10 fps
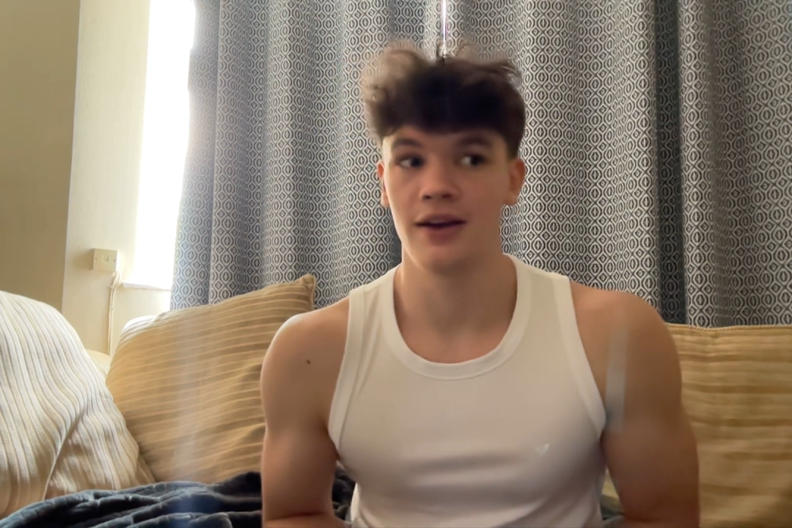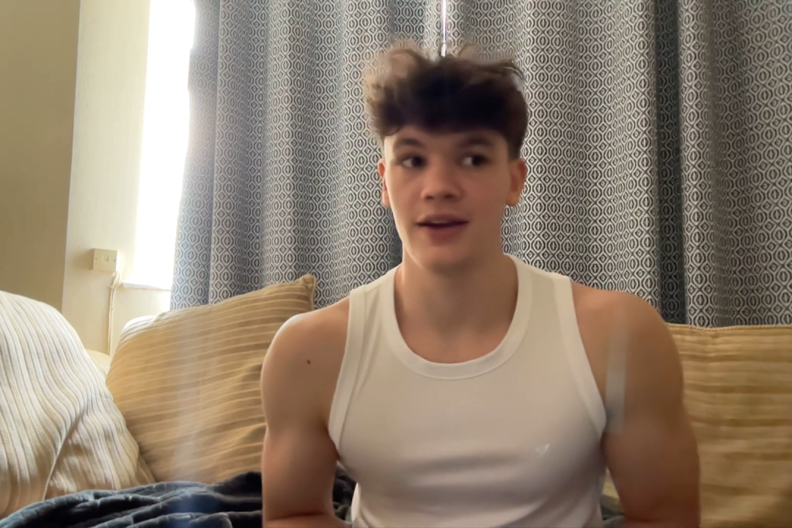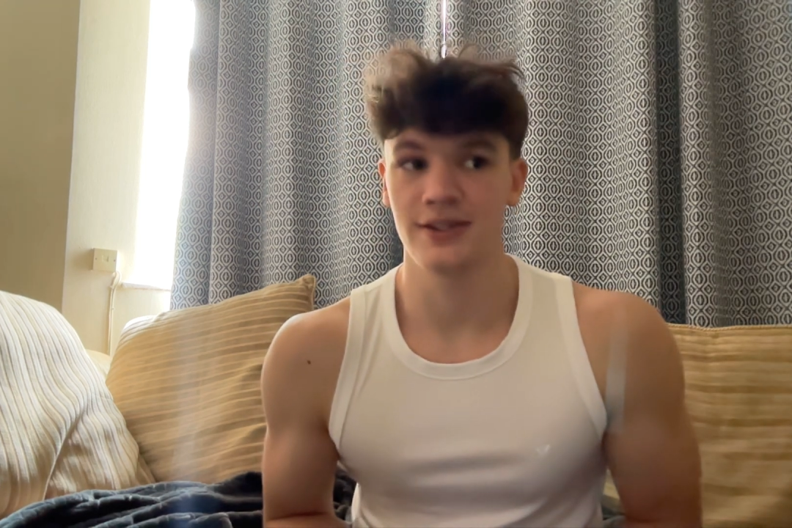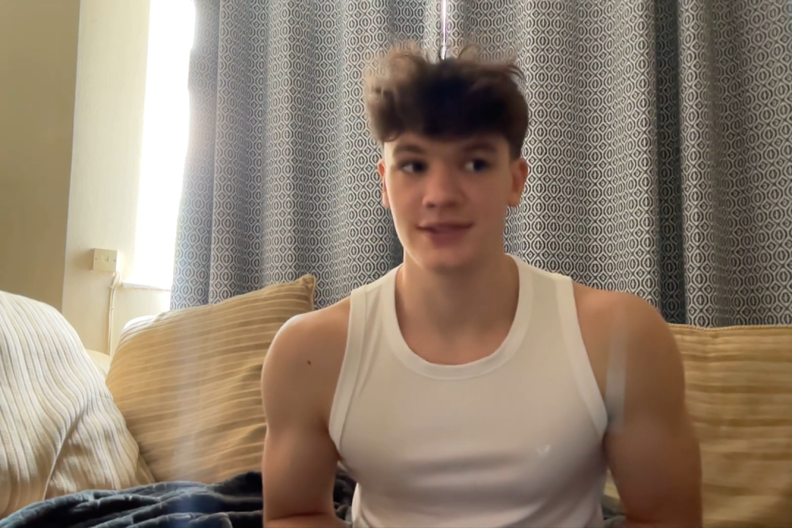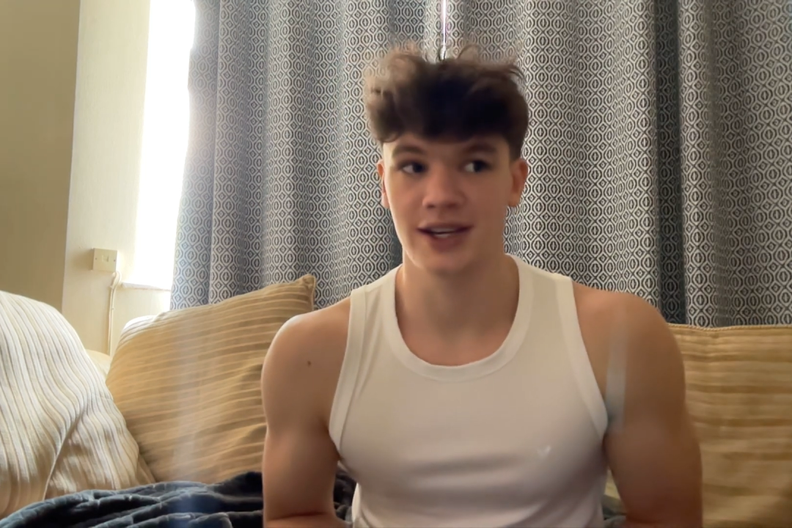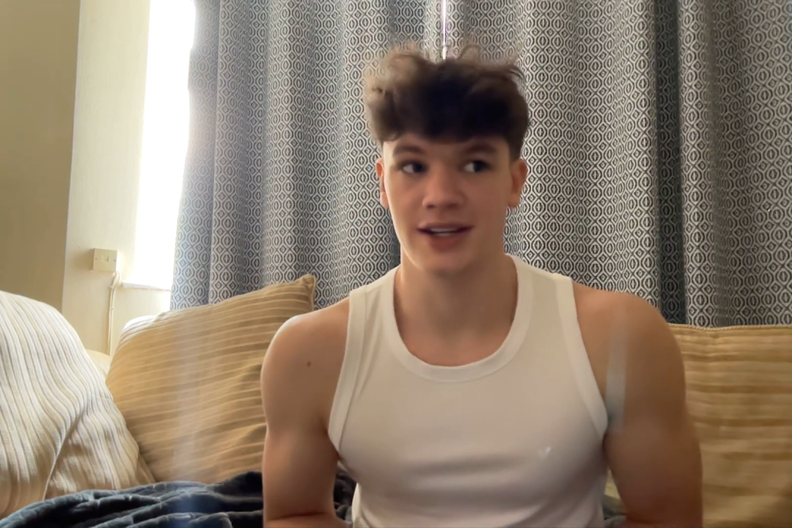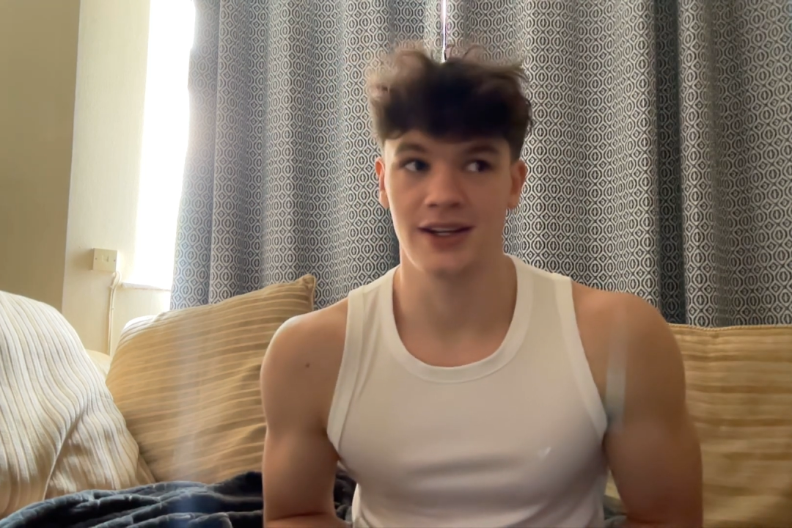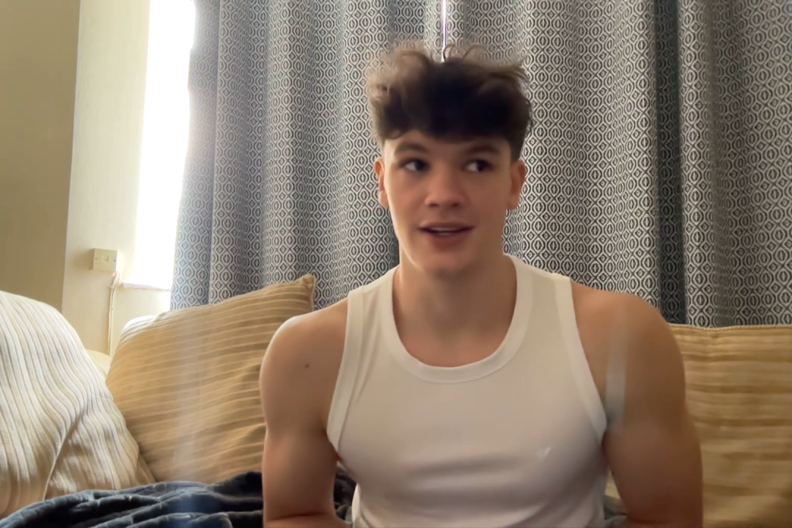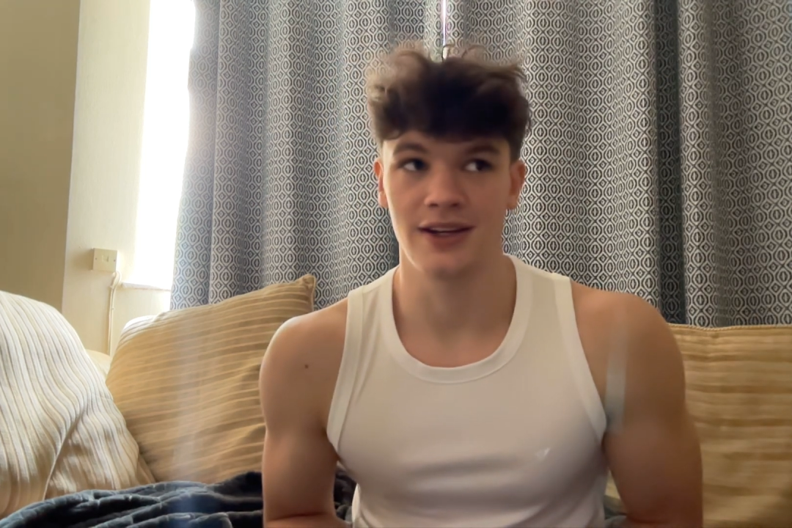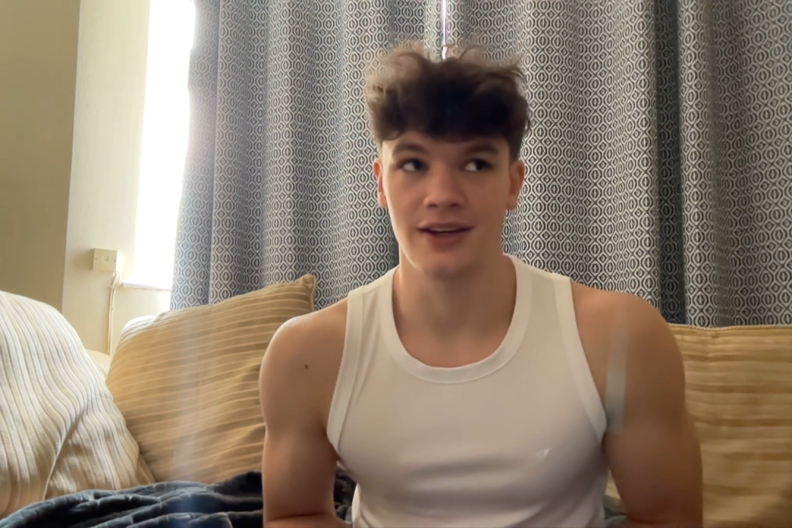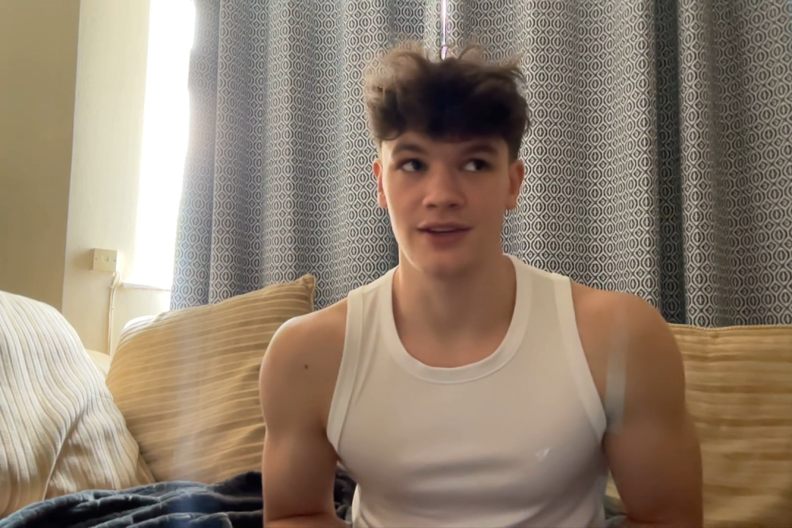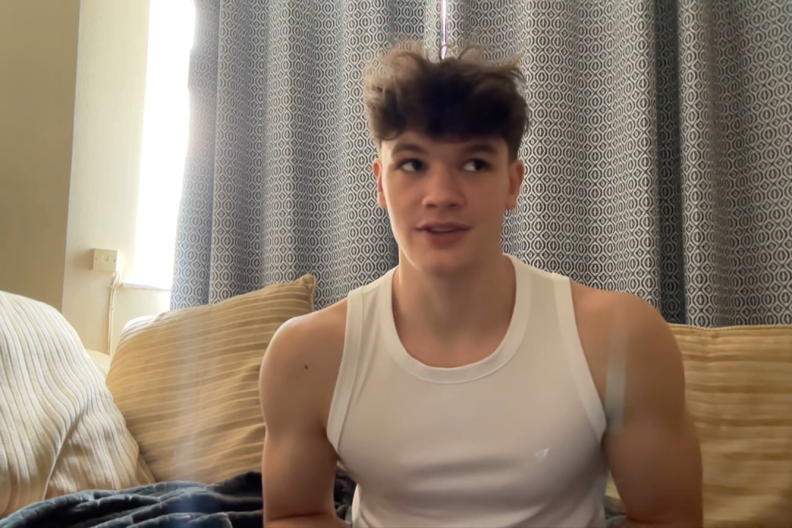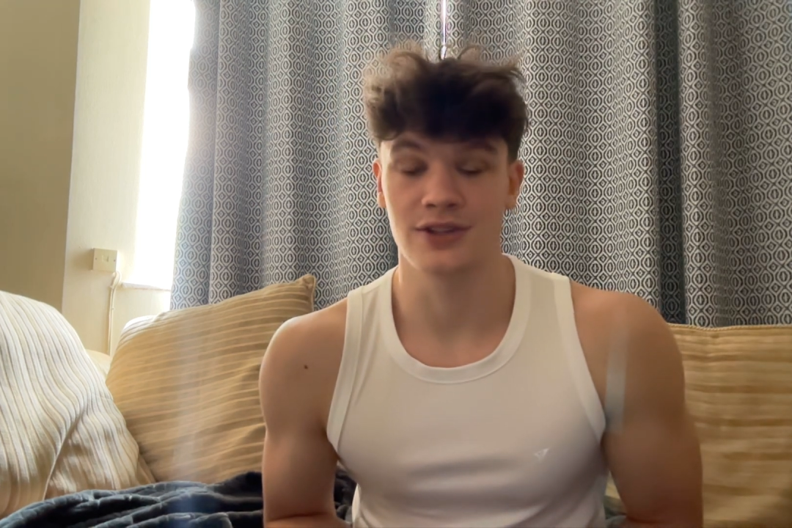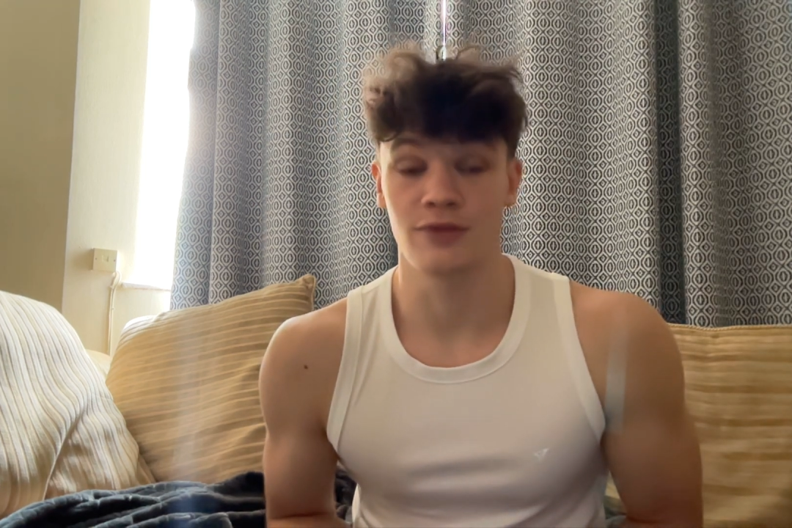it's gonna sort